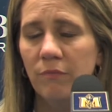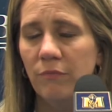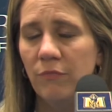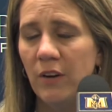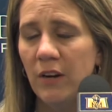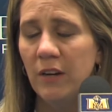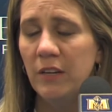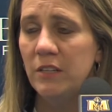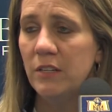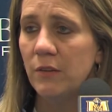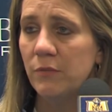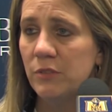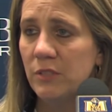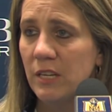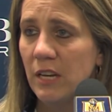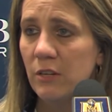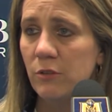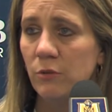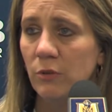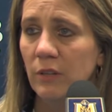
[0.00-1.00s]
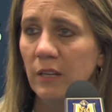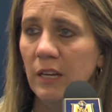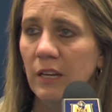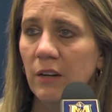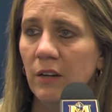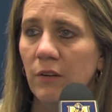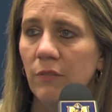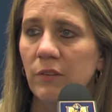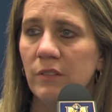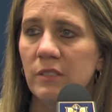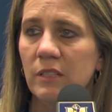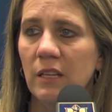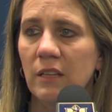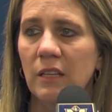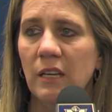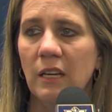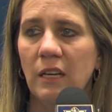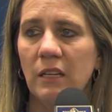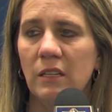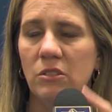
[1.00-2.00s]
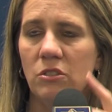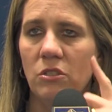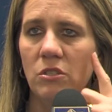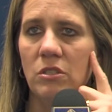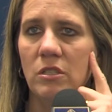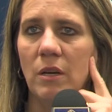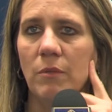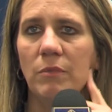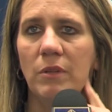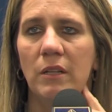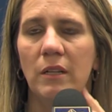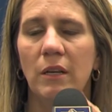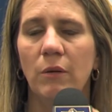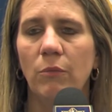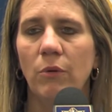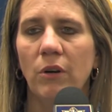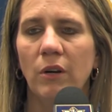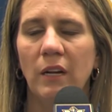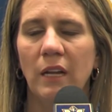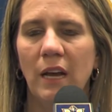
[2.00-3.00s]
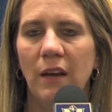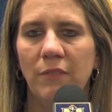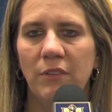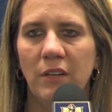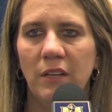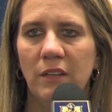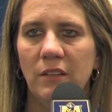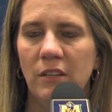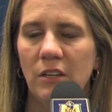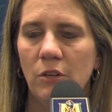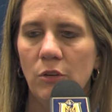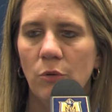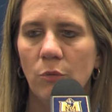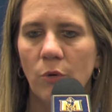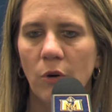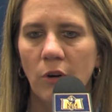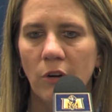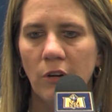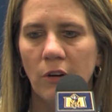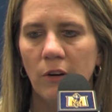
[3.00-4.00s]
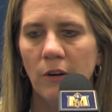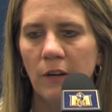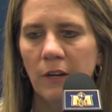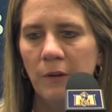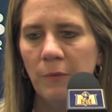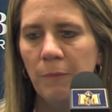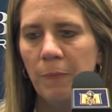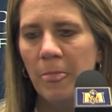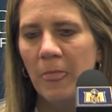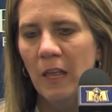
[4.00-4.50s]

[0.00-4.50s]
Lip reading: very tough schedule ahead of us. I think it's just something that we're going to have to continue to work on.